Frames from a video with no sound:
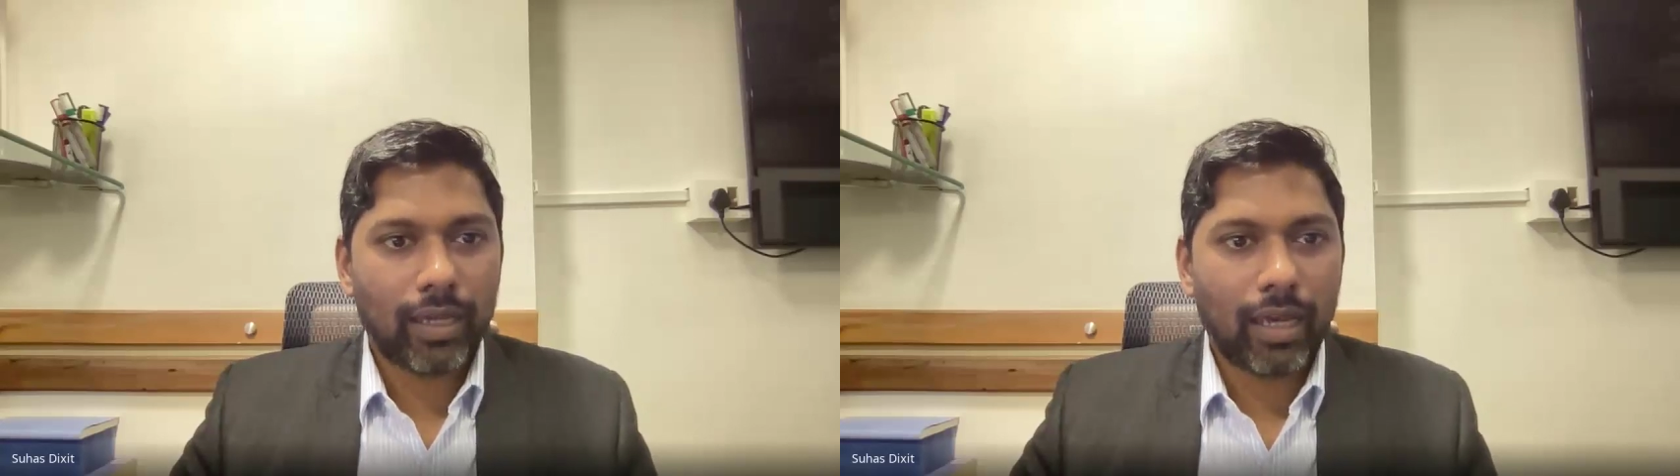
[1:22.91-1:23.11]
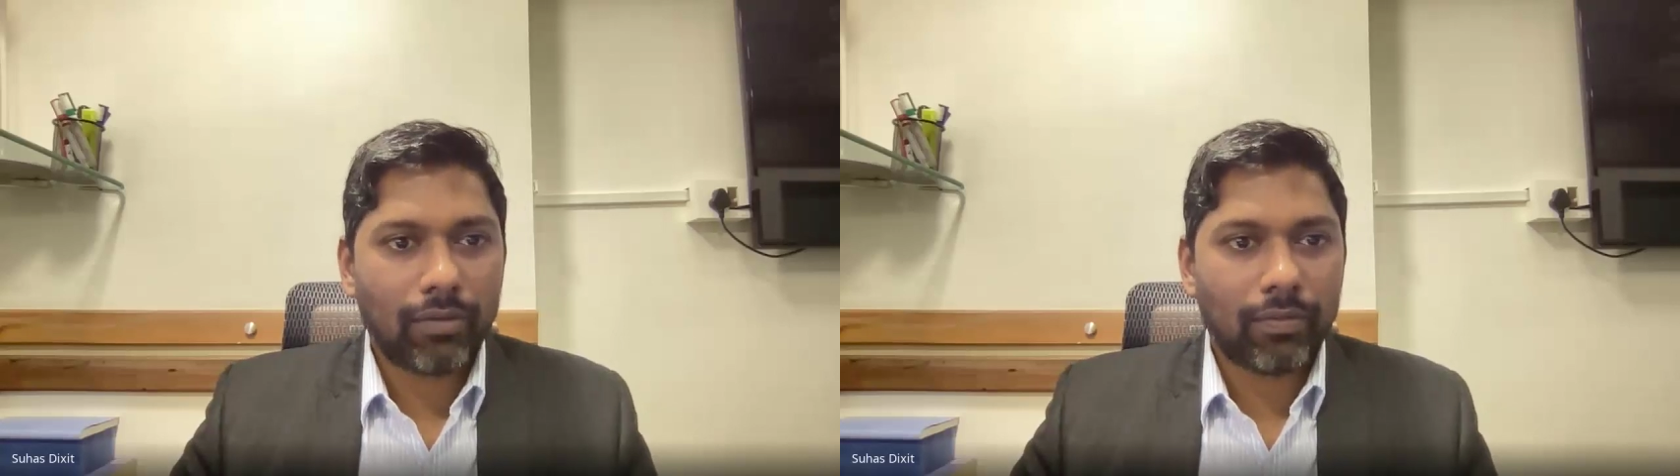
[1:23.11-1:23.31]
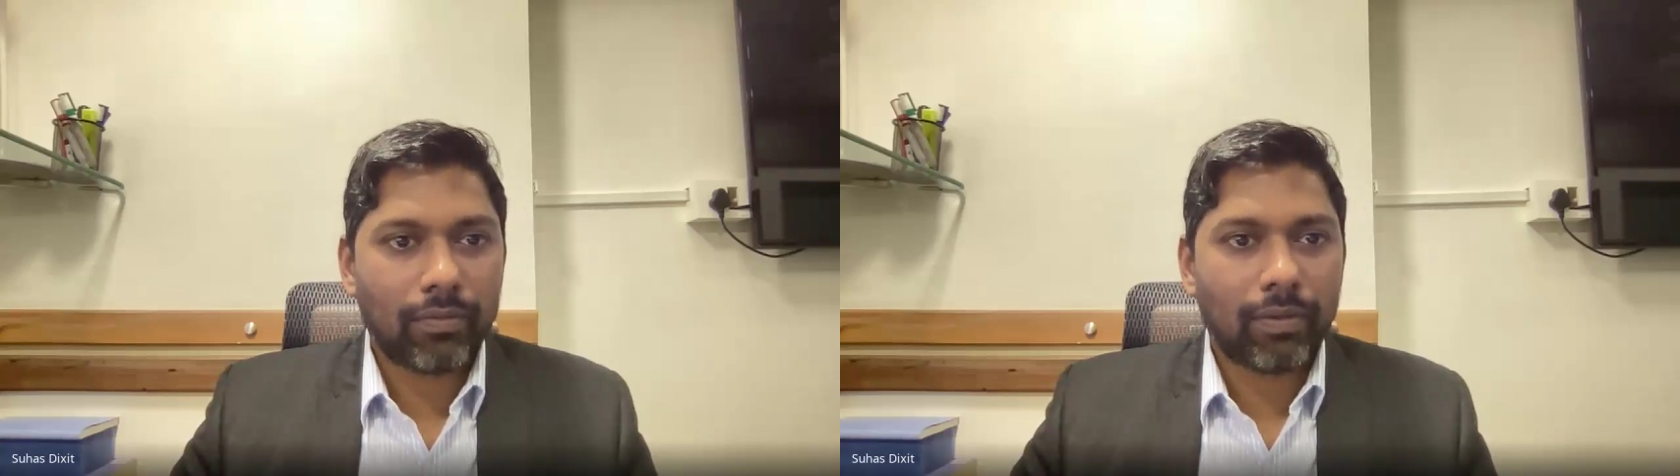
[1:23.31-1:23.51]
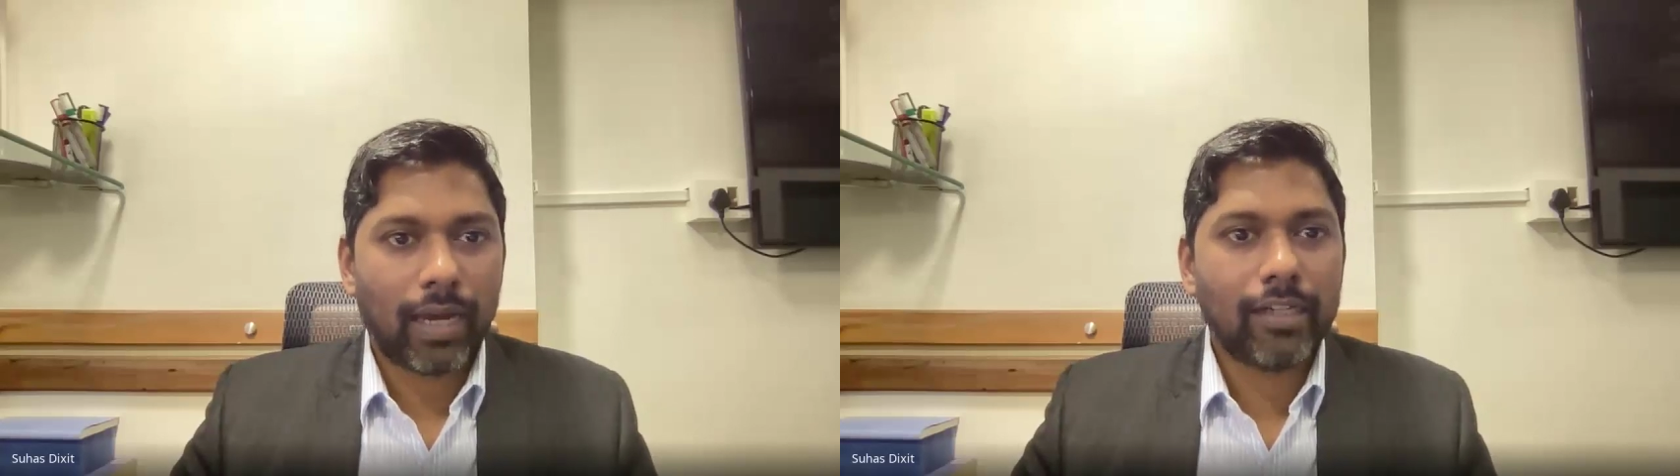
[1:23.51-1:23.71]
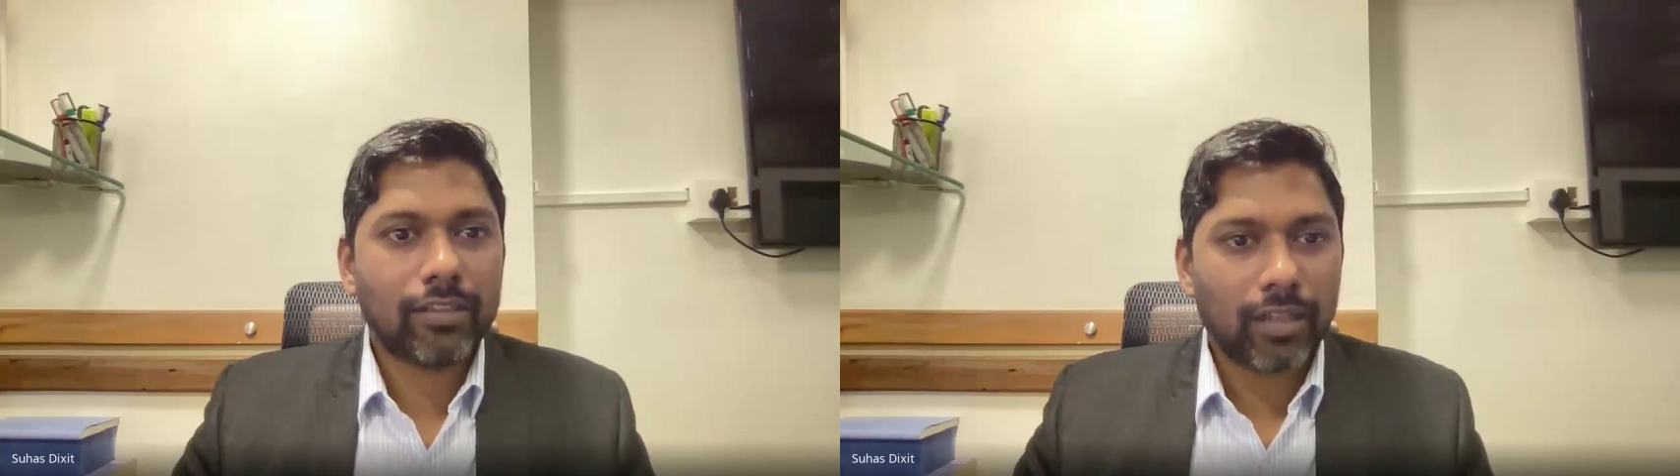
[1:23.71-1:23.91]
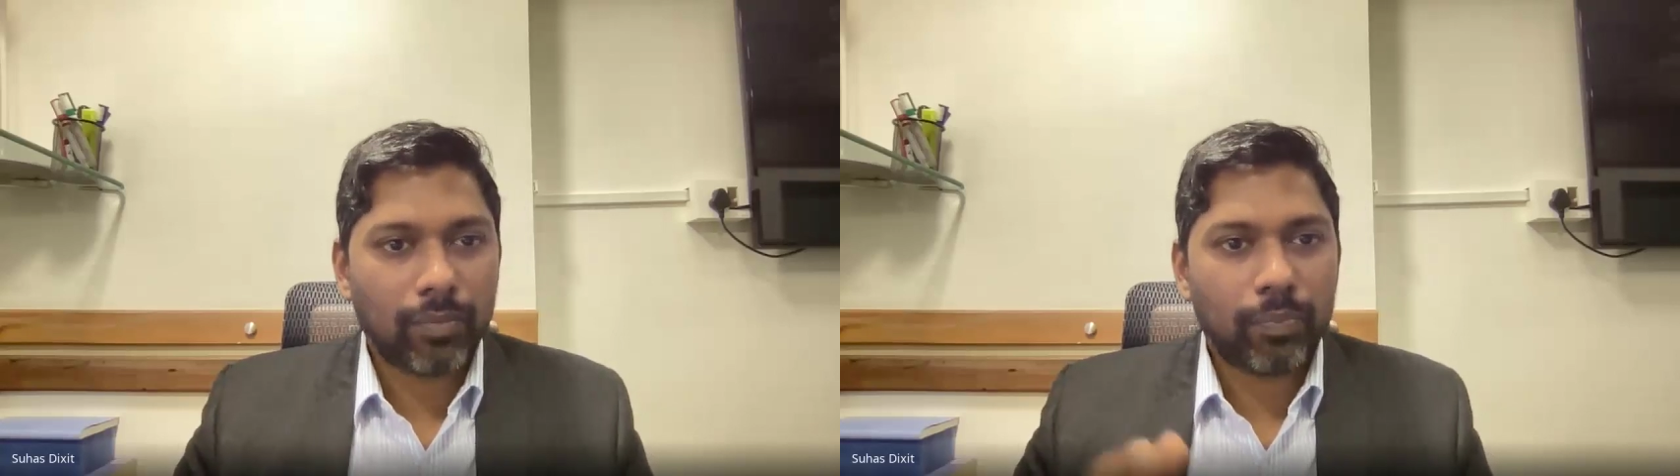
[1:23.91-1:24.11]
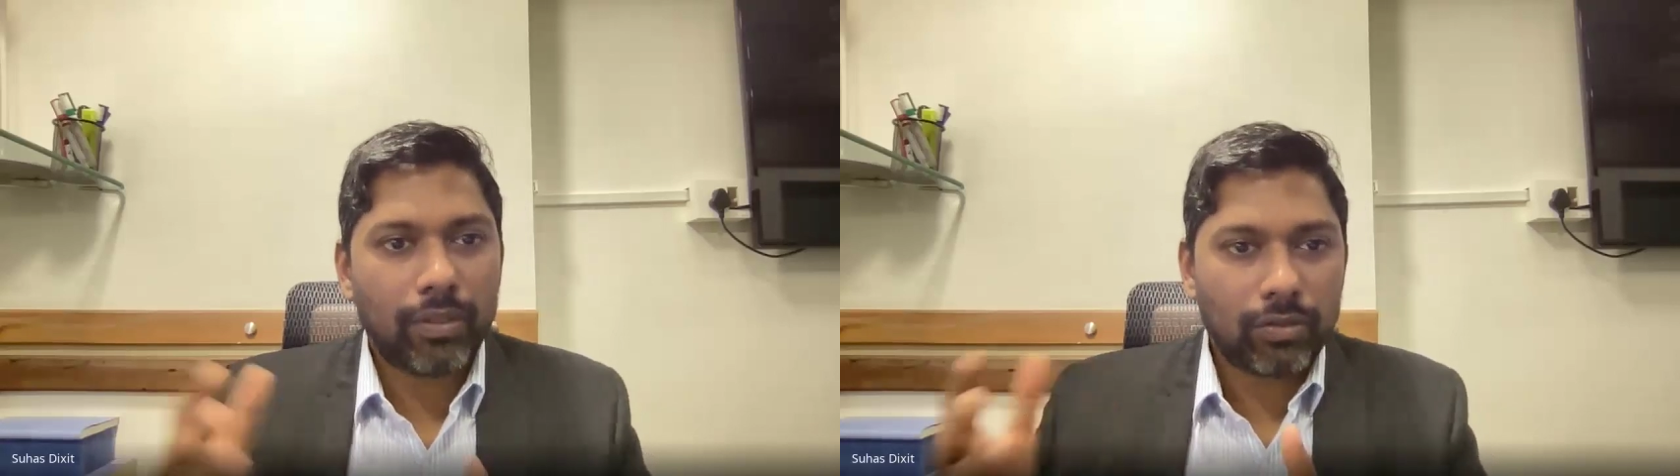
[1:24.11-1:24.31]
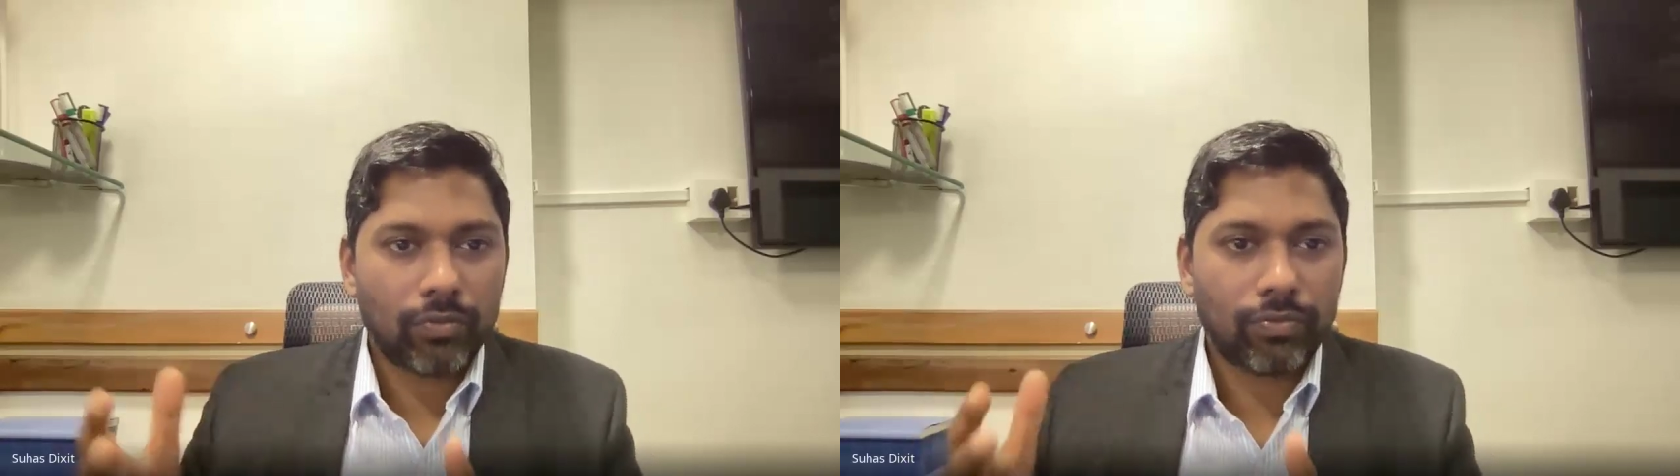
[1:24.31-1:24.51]
have additional
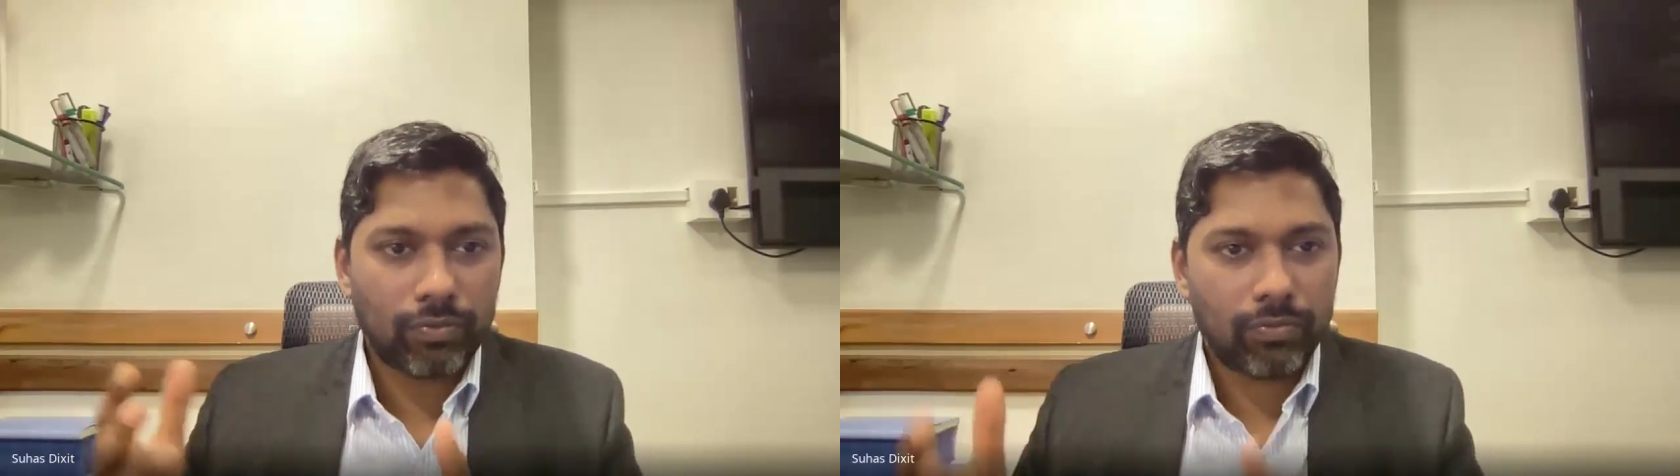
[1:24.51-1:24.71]
piece of